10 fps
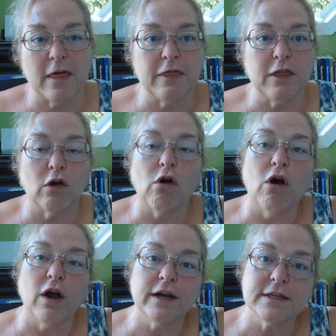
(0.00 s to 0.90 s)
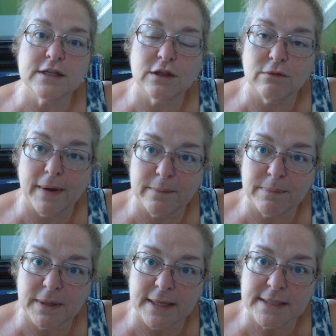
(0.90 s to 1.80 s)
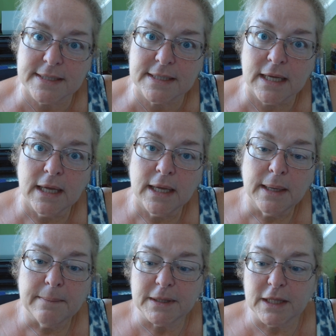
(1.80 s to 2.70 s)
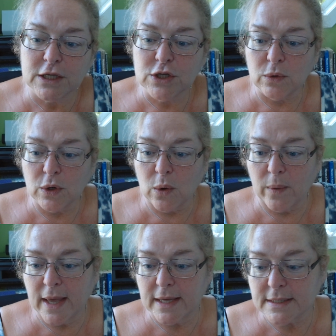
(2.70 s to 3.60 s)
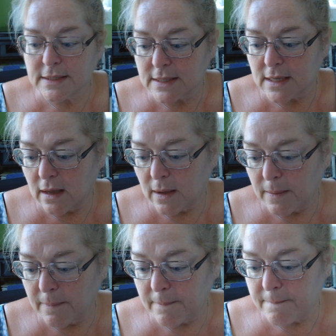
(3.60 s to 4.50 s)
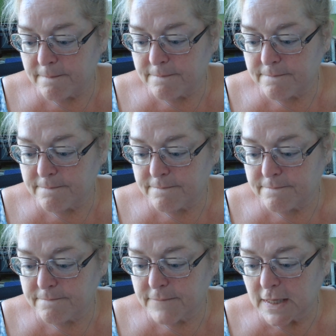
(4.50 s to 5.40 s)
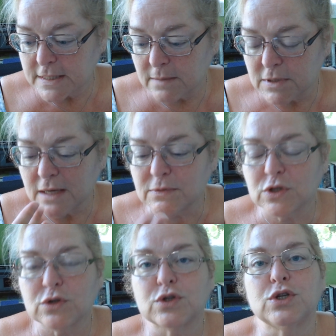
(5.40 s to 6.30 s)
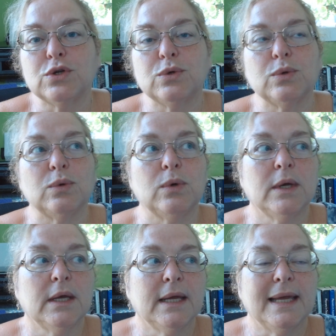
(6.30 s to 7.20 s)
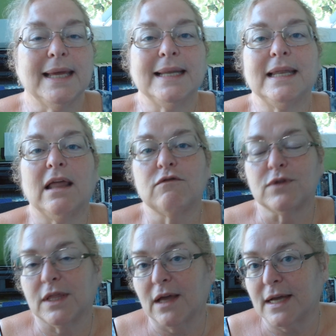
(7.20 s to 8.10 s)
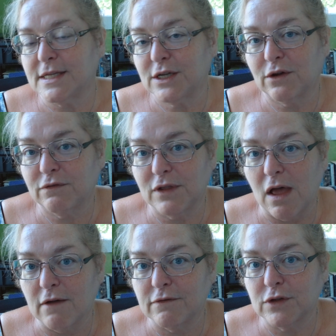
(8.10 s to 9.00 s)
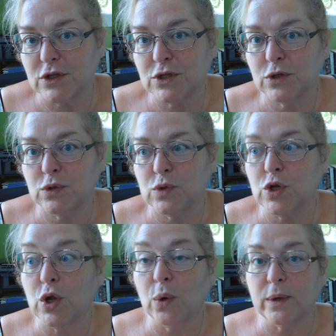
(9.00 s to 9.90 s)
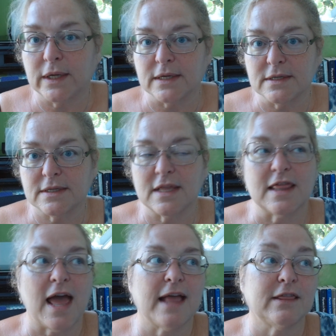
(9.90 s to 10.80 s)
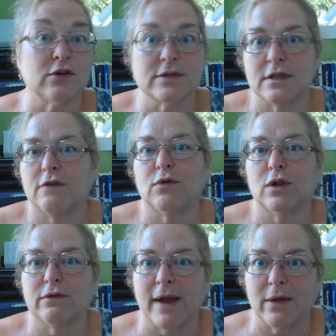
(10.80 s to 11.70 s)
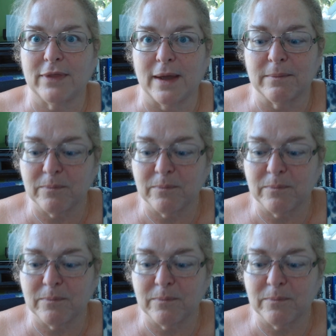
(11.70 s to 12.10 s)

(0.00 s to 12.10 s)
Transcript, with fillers: Their heart is in the right place, but they don't always. Um, sometimes they're too in love with the idea of love to notice that there's love all around them.